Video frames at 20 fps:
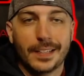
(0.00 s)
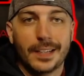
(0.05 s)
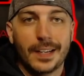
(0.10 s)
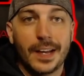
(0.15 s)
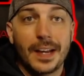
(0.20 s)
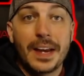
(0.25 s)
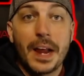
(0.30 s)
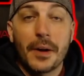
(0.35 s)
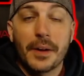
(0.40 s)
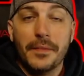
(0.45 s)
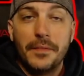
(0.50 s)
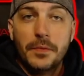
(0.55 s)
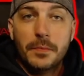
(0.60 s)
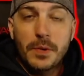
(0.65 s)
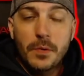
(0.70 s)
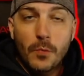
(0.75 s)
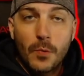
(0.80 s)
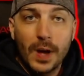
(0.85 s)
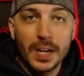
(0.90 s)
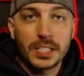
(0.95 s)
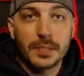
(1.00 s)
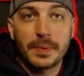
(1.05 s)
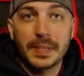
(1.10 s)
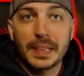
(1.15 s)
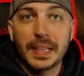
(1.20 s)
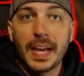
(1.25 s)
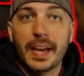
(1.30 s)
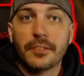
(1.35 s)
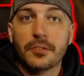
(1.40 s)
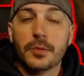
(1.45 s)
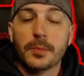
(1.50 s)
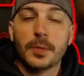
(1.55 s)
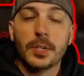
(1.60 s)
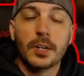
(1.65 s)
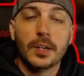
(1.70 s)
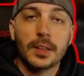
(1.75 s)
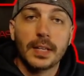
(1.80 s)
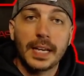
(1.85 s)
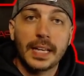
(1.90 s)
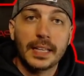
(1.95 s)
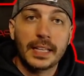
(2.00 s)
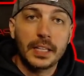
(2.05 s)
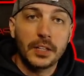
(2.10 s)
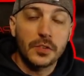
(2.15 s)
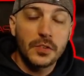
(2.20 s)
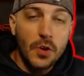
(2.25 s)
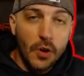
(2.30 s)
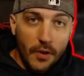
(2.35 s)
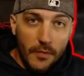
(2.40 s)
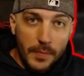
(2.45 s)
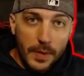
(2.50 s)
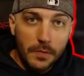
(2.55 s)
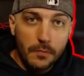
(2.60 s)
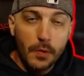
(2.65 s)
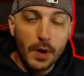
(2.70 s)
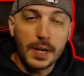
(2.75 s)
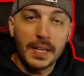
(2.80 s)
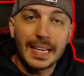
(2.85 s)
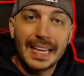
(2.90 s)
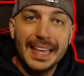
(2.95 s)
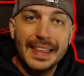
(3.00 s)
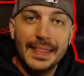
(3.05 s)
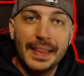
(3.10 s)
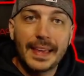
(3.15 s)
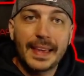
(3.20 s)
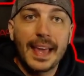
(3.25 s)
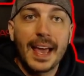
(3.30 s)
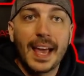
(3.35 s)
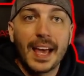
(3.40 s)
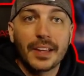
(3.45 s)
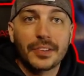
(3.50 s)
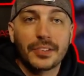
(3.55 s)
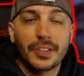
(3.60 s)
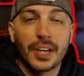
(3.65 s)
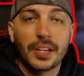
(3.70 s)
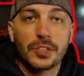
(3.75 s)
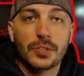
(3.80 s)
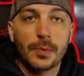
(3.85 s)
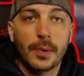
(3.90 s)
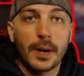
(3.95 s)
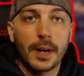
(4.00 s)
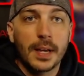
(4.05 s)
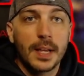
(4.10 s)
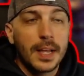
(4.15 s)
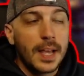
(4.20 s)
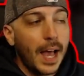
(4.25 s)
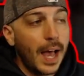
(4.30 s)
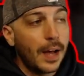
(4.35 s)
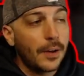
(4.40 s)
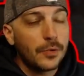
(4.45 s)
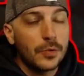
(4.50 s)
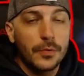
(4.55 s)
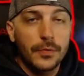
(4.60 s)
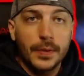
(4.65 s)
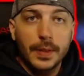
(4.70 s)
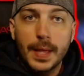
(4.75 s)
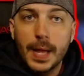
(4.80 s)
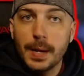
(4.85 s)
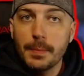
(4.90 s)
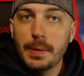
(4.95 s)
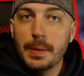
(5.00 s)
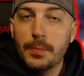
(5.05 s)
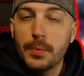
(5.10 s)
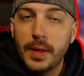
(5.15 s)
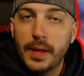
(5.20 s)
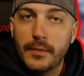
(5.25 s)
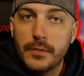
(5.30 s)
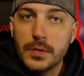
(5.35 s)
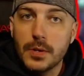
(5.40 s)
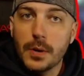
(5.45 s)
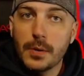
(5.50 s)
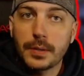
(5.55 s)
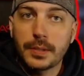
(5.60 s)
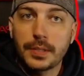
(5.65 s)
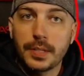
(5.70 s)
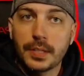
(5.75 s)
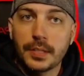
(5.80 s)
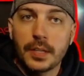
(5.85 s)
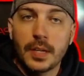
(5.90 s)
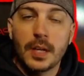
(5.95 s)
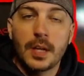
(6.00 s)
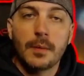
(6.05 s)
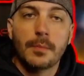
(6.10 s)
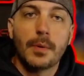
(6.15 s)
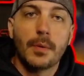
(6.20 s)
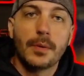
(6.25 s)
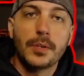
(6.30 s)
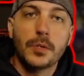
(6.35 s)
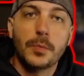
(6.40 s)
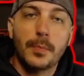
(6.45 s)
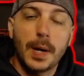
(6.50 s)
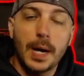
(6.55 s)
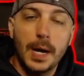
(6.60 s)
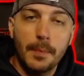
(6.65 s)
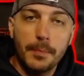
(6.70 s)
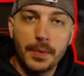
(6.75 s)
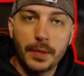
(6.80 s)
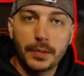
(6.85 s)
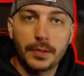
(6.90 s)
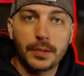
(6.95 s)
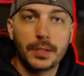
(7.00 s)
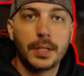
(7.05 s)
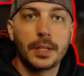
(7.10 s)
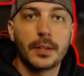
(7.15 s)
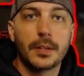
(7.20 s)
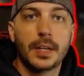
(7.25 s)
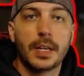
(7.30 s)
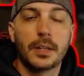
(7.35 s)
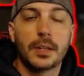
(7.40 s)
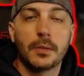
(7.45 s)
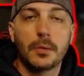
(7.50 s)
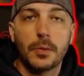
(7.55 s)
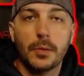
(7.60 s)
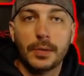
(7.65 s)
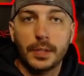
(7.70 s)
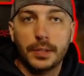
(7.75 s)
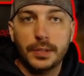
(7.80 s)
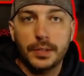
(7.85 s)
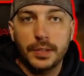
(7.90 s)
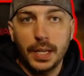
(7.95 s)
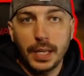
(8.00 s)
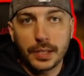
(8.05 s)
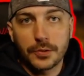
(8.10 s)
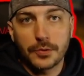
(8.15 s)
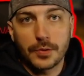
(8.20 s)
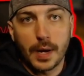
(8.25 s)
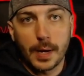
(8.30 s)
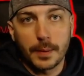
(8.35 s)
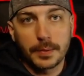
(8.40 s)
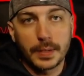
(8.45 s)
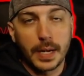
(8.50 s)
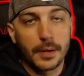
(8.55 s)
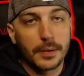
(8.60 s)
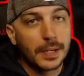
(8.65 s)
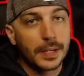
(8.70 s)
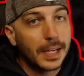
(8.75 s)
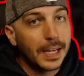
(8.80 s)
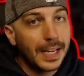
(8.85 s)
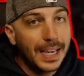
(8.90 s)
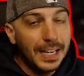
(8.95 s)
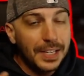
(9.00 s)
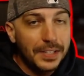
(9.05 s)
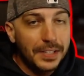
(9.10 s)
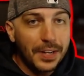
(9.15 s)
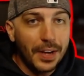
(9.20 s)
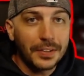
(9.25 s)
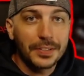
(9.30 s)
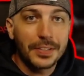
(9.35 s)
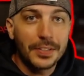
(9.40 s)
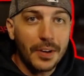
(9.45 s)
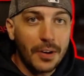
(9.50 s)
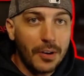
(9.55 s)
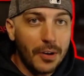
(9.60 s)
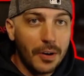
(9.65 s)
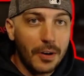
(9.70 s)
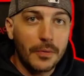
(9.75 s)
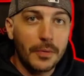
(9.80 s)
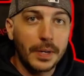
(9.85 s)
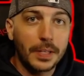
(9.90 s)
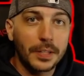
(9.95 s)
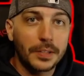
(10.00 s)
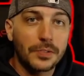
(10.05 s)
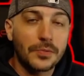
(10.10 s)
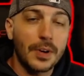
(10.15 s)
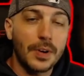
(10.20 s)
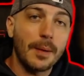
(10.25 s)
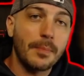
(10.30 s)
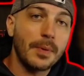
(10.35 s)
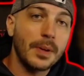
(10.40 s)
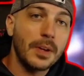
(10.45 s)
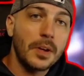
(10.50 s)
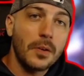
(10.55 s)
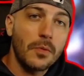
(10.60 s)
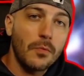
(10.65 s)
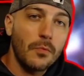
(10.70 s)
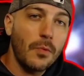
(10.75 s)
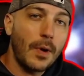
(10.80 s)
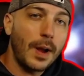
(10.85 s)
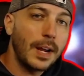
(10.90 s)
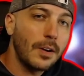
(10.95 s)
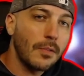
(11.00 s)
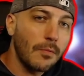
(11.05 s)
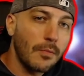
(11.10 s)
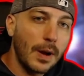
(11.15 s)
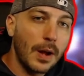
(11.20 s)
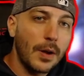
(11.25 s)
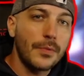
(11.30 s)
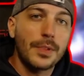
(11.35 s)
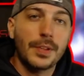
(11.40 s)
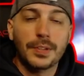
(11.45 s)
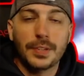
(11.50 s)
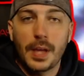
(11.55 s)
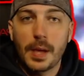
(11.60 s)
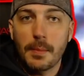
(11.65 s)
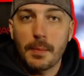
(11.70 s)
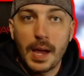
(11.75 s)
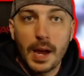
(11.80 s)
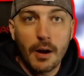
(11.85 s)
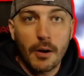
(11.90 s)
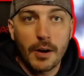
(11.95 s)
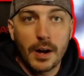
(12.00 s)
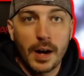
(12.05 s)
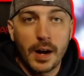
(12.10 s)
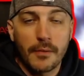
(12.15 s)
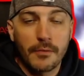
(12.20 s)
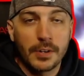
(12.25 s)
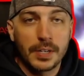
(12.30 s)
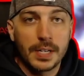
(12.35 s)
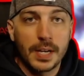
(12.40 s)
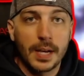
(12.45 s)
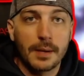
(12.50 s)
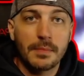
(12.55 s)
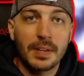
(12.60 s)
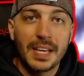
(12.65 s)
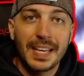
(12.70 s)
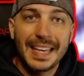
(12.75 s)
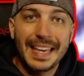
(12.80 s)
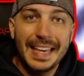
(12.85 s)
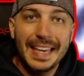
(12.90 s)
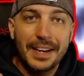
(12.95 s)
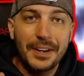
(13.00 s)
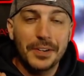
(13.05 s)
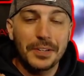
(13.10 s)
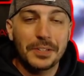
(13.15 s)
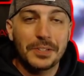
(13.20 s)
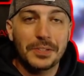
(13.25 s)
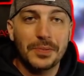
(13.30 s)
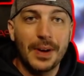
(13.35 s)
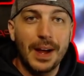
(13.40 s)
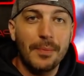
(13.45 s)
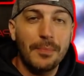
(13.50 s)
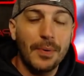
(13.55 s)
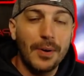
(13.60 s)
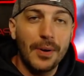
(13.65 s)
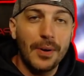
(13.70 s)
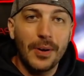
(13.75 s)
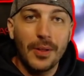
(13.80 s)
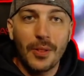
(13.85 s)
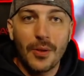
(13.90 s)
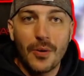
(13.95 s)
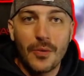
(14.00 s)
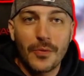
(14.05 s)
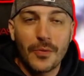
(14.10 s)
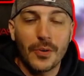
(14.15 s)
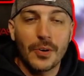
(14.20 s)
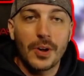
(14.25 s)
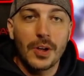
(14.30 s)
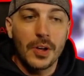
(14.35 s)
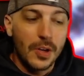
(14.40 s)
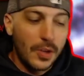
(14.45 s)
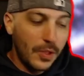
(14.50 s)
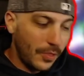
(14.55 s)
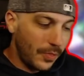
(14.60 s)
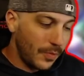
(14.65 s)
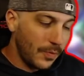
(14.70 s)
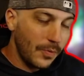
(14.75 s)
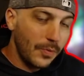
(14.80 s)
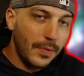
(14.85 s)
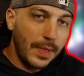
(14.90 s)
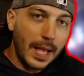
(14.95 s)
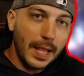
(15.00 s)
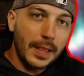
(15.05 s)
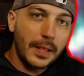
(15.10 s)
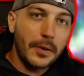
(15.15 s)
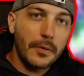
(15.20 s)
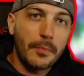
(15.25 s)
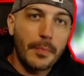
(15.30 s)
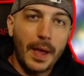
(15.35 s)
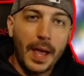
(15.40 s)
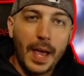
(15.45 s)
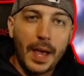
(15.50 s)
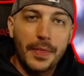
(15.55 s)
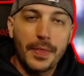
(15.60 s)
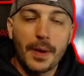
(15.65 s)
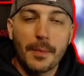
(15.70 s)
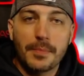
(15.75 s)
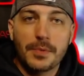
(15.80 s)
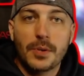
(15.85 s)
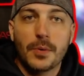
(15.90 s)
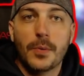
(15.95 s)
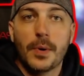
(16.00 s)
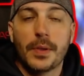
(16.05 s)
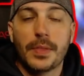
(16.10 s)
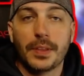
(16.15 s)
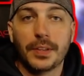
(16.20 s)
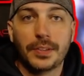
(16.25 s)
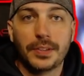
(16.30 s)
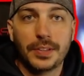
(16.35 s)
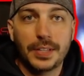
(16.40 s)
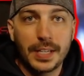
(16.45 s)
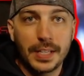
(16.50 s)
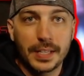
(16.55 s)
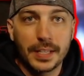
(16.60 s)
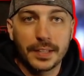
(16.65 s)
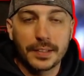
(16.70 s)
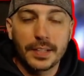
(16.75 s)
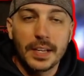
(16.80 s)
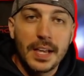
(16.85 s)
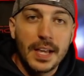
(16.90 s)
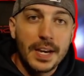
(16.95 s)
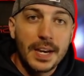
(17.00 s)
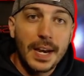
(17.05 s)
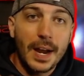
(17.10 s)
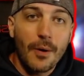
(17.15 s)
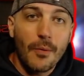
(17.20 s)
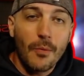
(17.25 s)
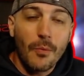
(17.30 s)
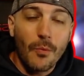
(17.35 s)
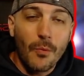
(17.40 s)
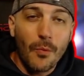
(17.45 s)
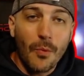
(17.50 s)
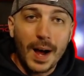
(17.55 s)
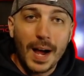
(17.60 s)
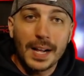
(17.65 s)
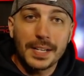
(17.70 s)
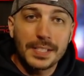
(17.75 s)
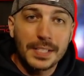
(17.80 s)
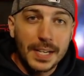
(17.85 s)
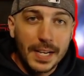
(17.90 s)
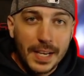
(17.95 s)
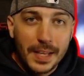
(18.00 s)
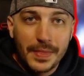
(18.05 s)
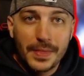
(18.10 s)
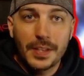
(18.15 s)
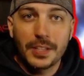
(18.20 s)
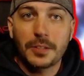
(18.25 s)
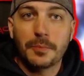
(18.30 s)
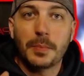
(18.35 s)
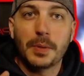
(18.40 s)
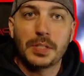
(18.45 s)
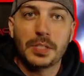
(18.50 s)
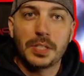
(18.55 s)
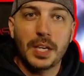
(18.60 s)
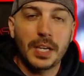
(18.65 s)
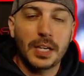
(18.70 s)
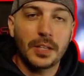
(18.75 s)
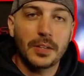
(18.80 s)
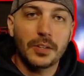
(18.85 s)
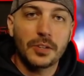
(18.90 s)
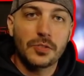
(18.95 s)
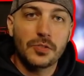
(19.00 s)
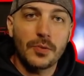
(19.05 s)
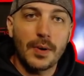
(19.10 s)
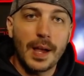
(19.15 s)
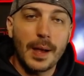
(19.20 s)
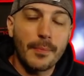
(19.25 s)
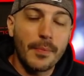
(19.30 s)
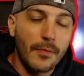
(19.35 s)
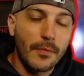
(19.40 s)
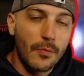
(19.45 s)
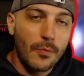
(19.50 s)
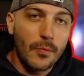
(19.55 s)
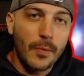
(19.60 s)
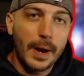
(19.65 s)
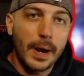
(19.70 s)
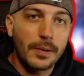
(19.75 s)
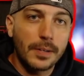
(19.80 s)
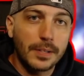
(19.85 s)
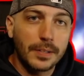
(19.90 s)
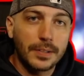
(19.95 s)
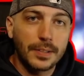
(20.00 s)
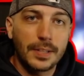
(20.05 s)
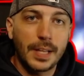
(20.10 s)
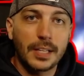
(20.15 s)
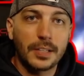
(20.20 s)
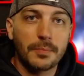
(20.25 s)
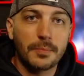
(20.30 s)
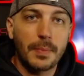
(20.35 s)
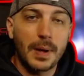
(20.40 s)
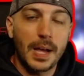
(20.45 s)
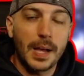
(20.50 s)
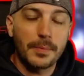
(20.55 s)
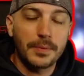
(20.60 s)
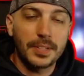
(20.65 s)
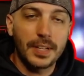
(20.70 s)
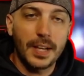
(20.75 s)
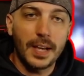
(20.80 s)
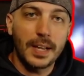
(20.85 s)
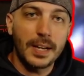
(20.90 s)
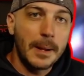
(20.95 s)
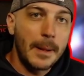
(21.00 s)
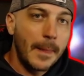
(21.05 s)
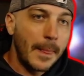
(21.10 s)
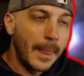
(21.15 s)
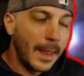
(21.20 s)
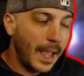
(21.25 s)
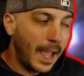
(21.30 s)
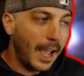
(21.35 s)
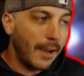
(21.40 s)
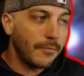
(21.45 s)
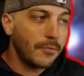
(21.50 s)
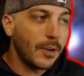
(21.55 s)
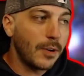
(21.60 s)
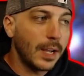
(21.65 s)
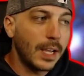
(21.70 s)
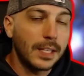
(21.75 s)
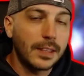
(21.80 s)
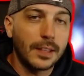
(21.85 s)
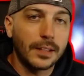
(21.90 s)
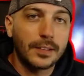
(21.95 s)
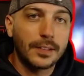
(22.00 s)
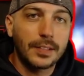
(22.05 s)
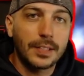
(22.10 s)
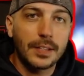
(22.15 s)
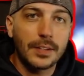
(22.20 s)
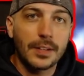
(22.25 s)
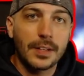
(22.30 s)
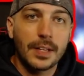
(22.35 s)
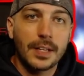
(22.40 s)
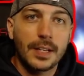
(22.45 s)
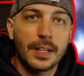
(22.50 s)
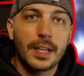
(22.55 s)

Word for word: Now, if you've been watching me live stream at all lately, you know I've been running in the Cast Sanctuary. I don't know if a lot of people have noticed this, but when you pop the seal and Lord De Seis drops down, he doesn't always drop right around the same area every time. He could drop all over through that little path up to where the seal is. Now watch this particular drop of where De Seis pops at after I hit the seal.